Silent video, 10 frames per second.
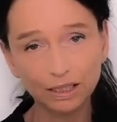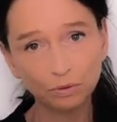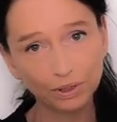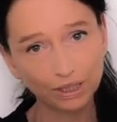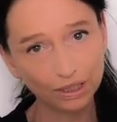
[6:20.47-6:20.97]

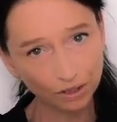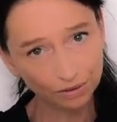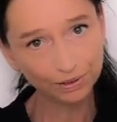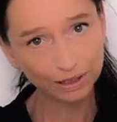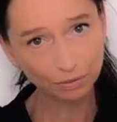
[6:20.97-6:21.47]
what I
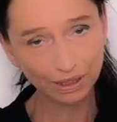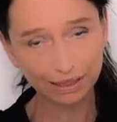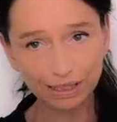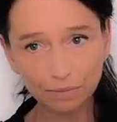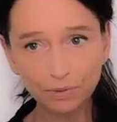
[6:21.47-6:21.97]
offer in my
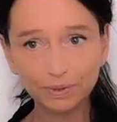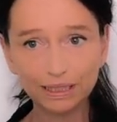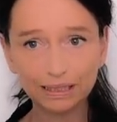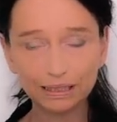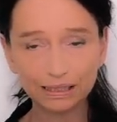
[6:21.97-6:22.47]
summary
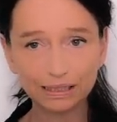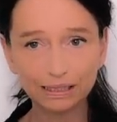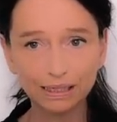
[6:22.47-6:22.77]
is